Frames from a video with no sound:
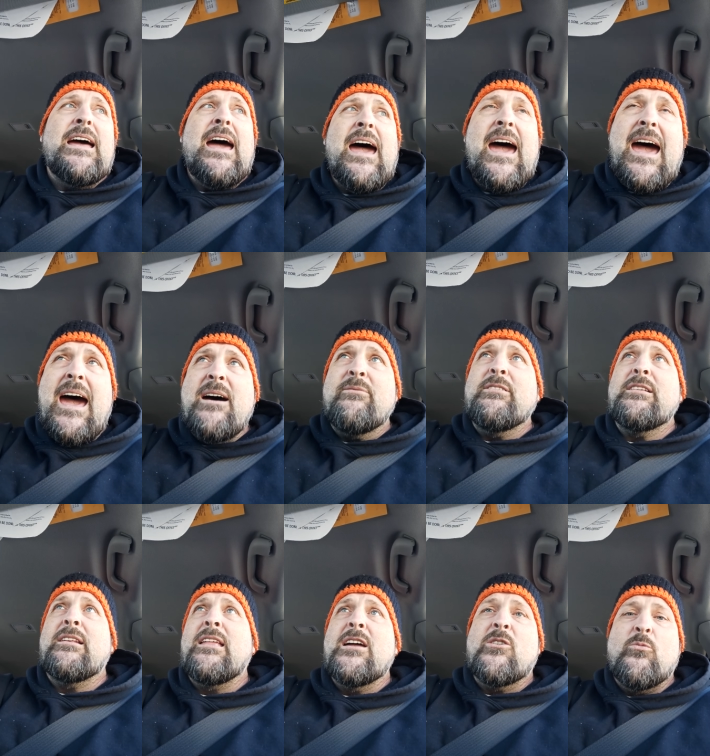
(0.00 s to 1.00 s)
have
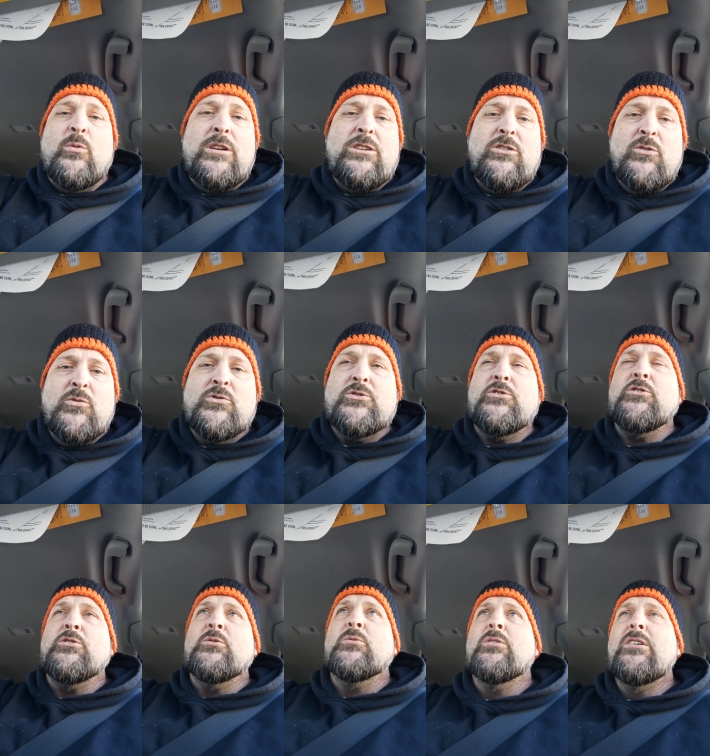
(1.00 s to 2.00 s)
it like we used
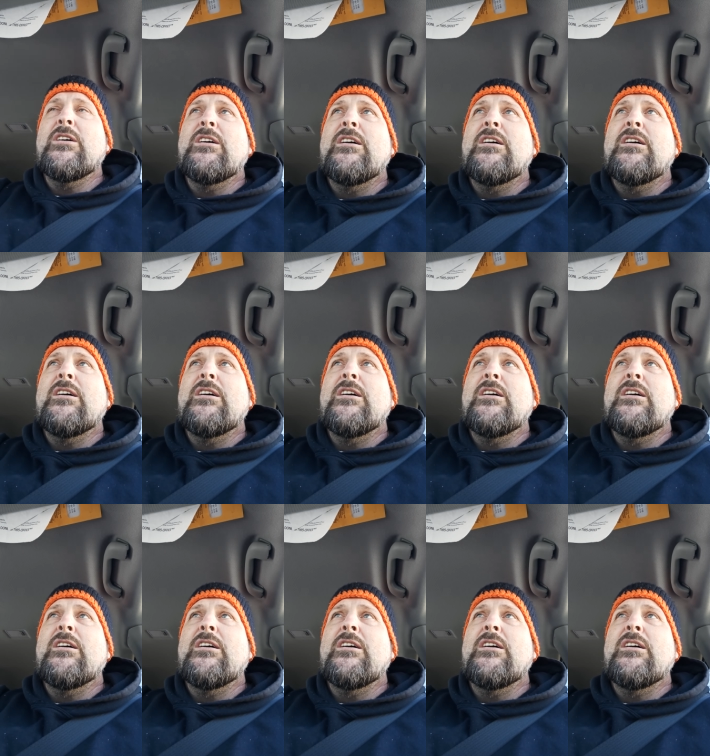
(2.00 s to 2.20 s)
to.